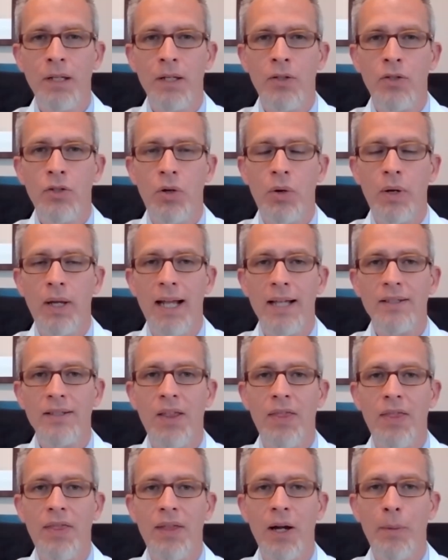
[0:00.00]
So it has a
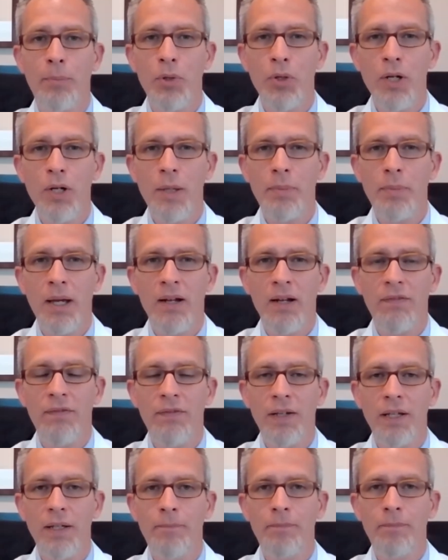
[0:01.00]
therapeutic
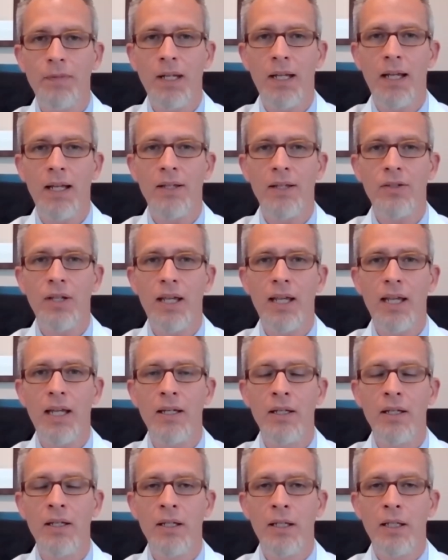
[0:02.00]
benefit, it has
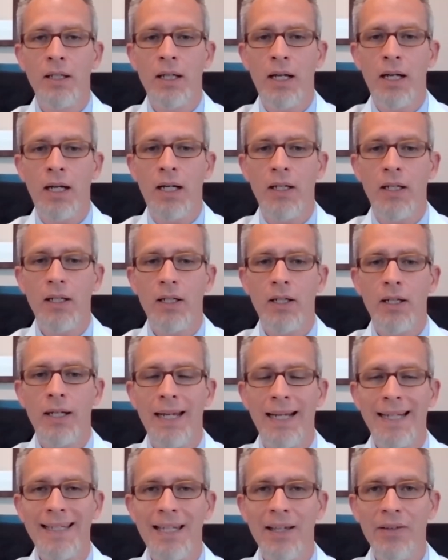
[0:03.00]
a
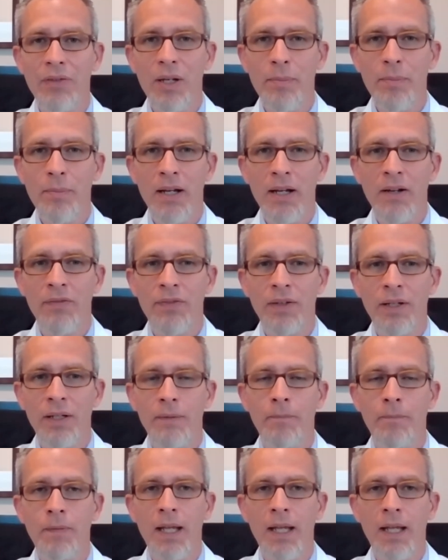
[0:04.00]
connectivity benefit,